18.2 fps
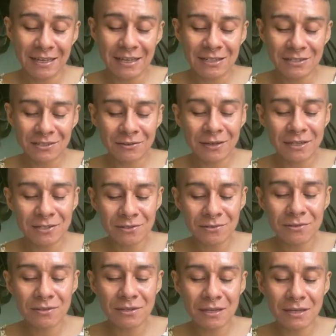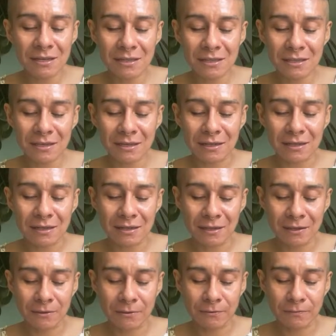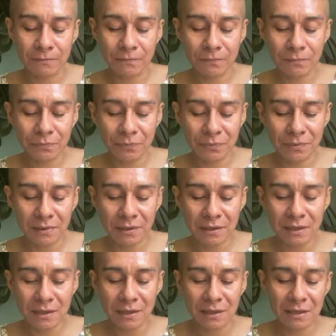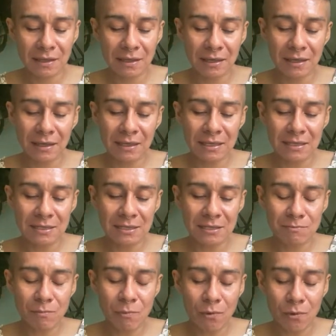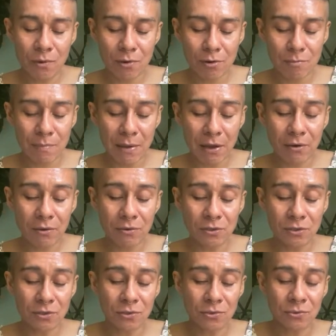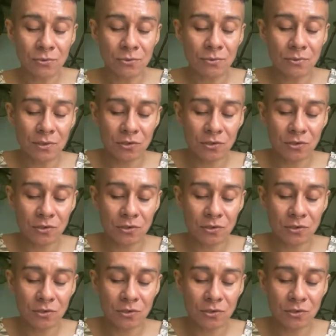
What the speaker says: So I do think that this is more about you